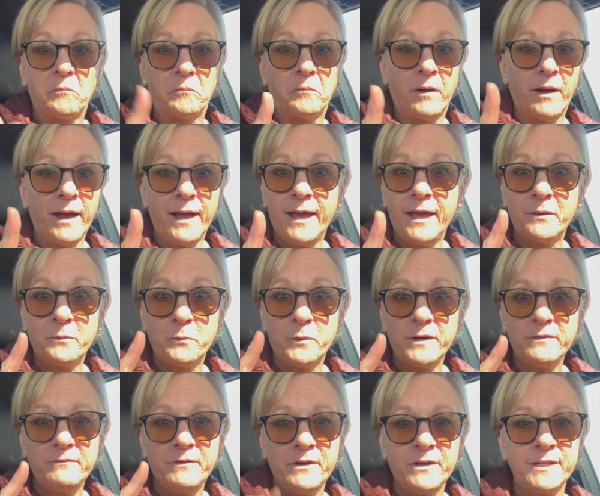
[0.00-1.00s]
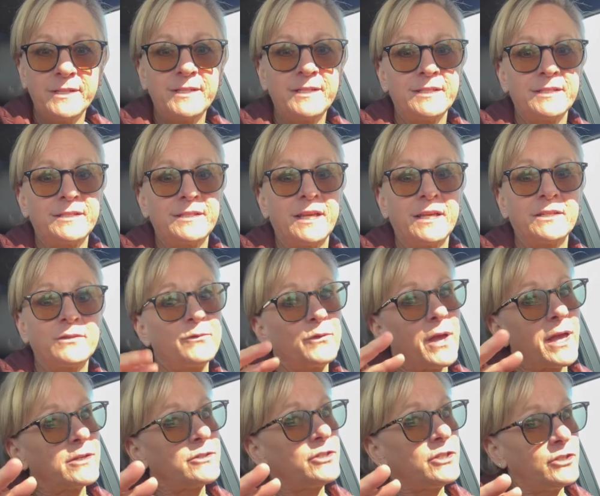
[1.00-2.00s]
I had one very successful,
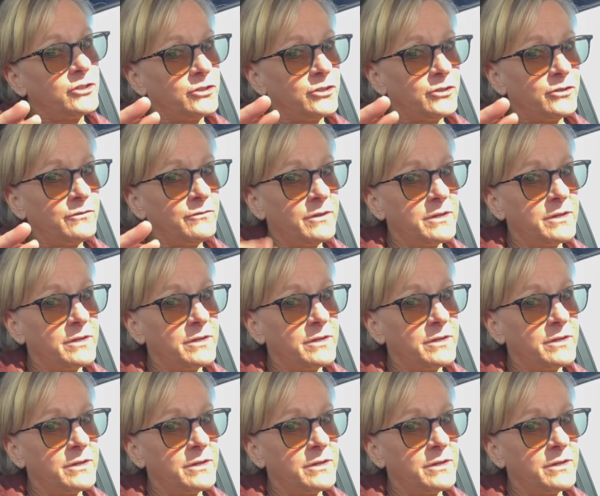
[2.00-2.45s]
actually 2